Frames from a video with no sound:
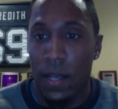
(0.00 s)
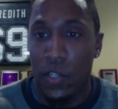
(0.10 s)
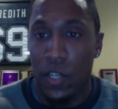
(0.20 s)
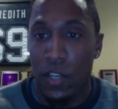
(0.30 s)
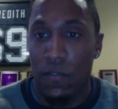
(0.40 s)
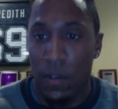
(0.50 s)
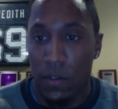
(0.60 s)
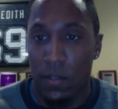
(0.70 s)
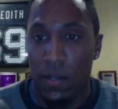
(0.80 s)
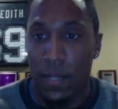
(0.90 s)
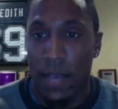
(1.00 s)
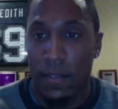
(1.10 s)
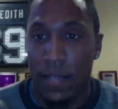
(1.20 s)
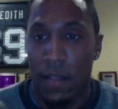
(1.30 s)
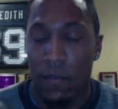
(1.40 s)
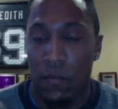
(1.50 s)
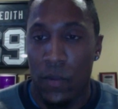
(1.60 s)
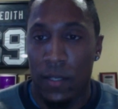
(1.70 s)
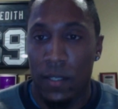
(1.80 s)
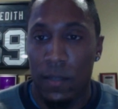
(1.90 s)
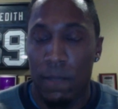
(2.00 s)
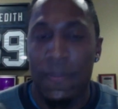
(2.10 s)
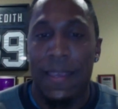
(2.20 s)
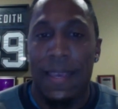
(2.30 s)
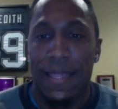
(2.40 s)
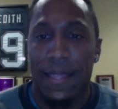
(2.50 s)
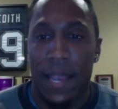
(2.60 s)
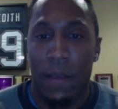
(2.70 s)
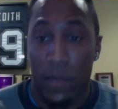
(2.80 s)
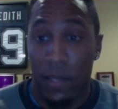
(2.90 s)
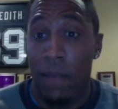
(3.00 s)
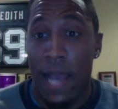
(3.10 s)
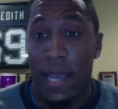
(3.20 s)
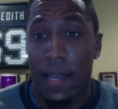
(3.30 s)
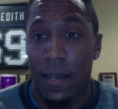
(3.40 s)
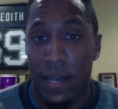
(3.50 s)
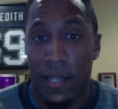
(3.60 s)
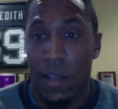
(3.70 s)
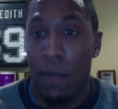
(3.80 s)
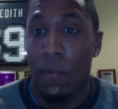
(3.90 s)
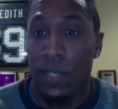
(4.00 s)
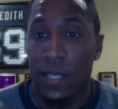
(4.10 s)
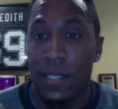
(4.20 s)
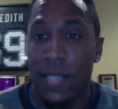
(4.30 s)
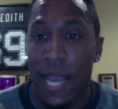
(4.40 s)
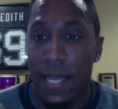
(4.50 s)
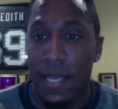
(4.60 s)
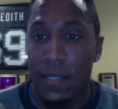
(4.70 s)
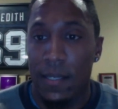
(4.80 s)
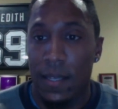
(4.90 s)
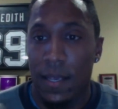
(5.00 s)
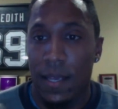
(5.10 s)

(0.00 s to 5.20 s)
achieve a lifestyle of wellness, they really buy in, and it's almost instantaneous.